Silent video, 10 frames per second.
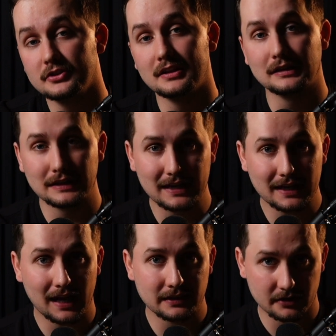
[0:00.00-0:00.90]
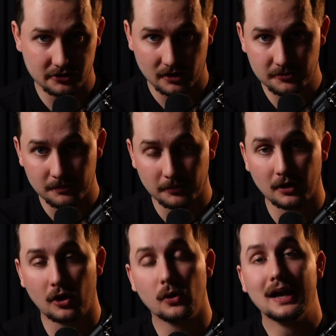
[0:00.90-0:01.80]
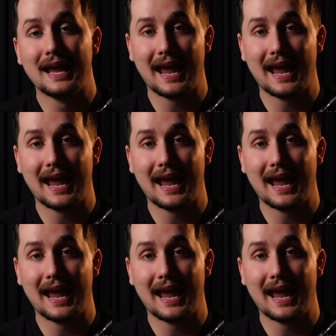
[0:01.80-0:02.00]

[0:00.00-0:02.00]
to the link in the description below